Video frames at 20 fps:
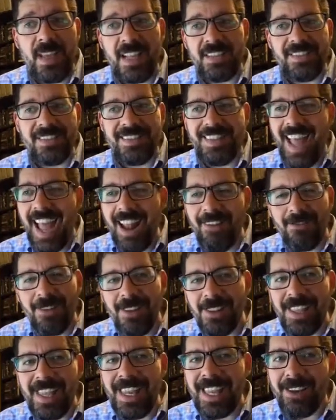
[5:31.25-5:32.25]
It's not
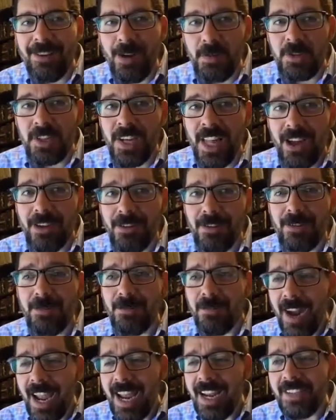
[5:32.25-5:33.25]
really an encryption
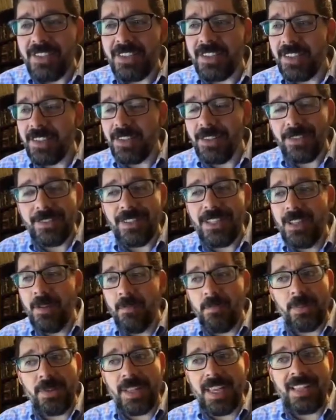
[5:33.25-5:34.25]
algorithm, right? It's still
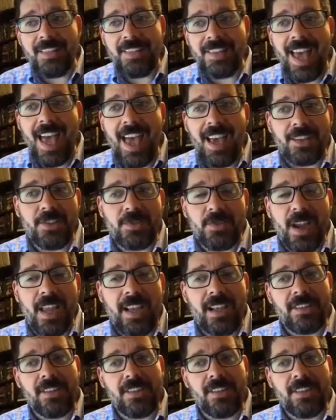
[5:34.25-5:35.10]
plain text, right?